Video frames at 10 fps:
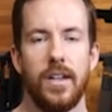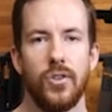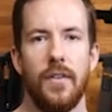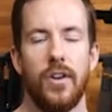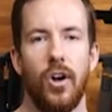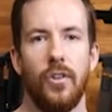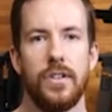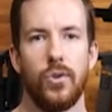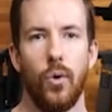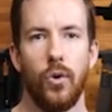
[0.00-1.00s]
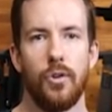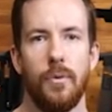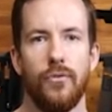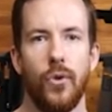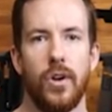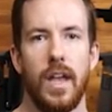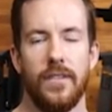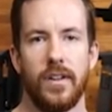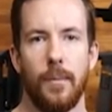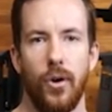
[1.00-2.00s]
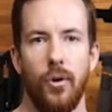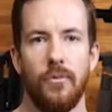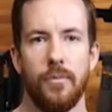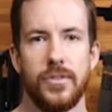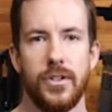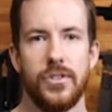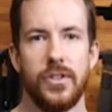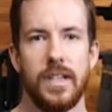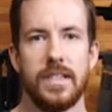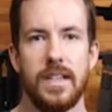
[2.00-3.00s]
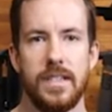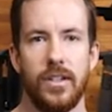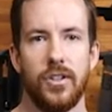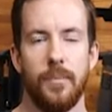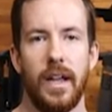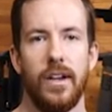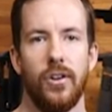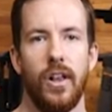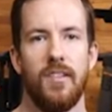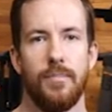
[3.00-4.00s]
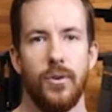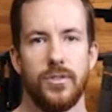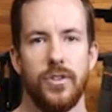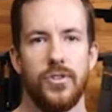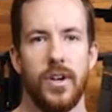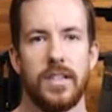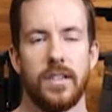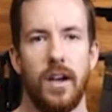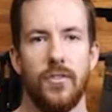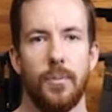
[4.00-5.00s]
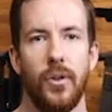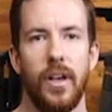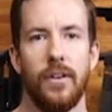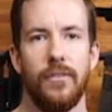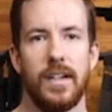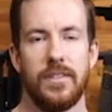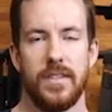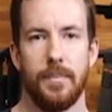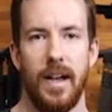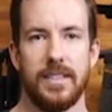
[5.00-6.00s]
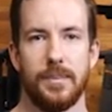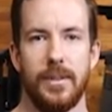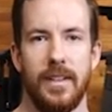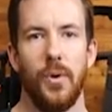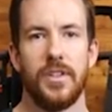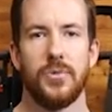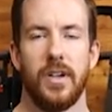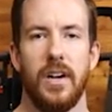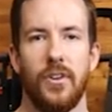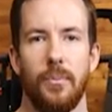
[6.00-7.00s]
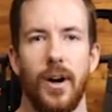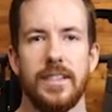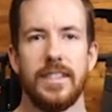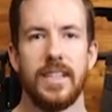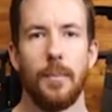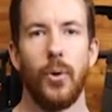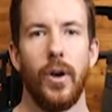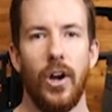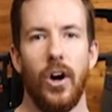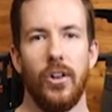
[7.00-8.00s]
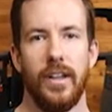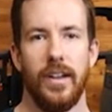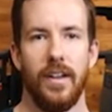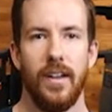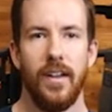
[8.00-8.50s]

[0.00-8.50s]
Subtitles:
So having all these ordered before you have to come home from surgery is ideal to making your life post-surgery as comfortable and effective as possible. With this recovery process, I'm going all in.